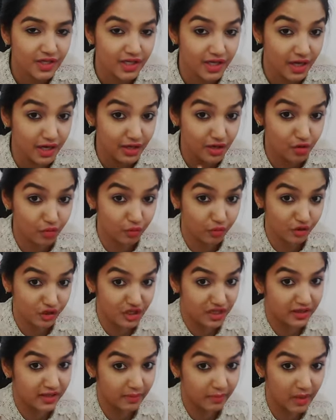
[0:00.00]
Here you're
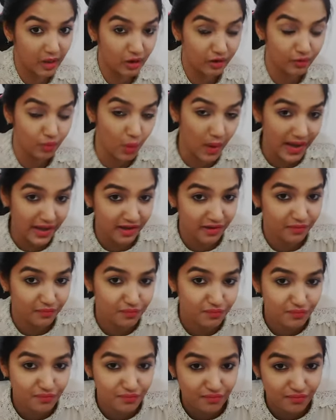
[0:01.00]
pushing them away.
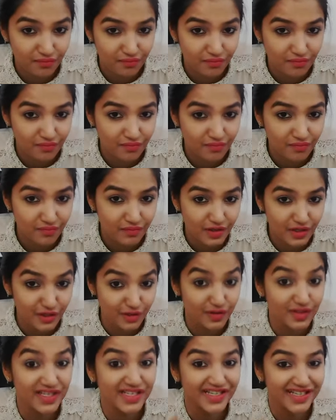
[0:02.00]

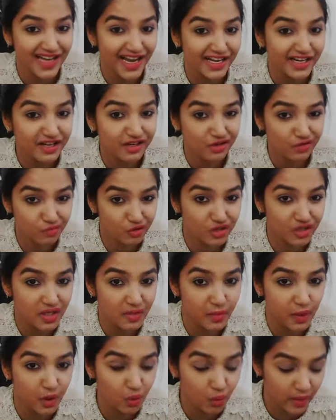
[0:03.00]
You're deciding to push
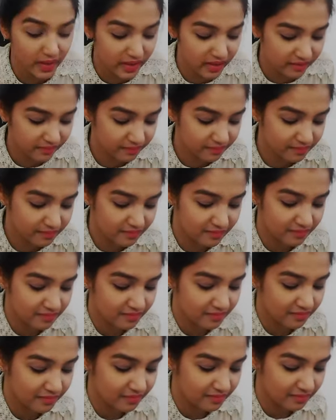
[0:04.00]
them away.
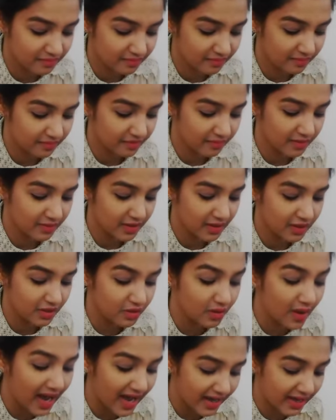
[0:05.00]

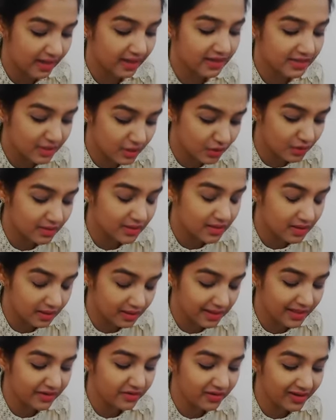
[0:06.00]
You're
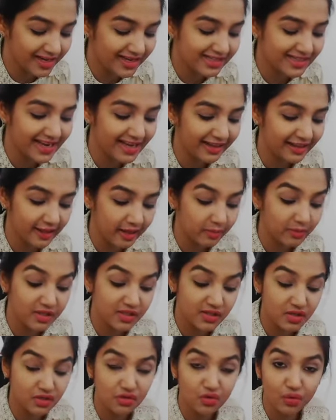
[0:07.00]
literally telling them
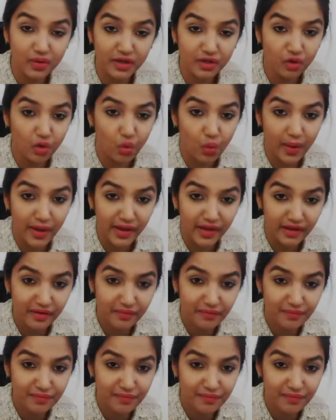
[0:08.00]
this is going nowhere.